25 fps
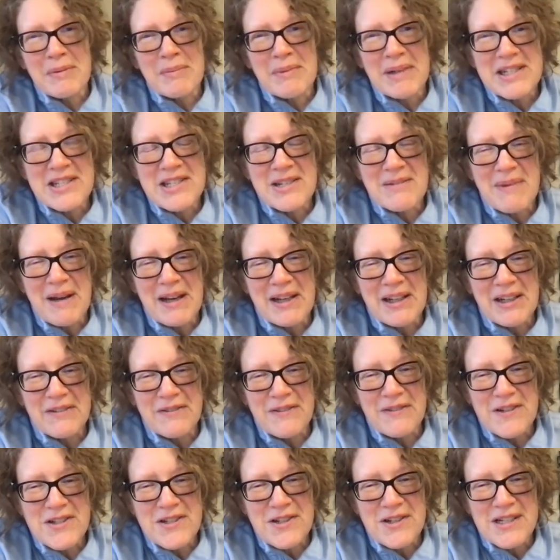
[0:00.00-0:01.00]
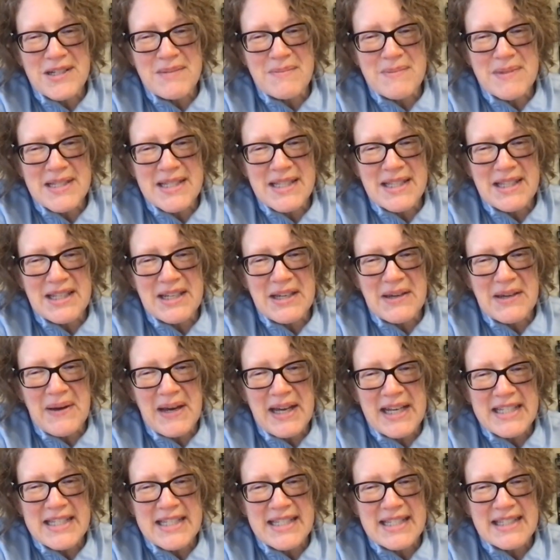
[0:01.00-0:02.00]
much about your first Christmas in the
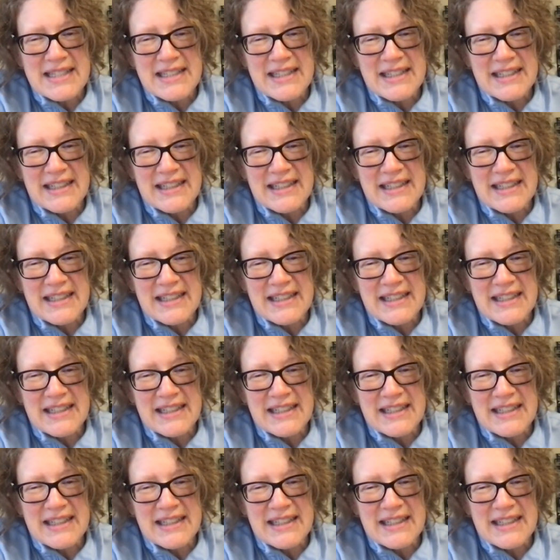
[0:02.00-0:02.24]
US?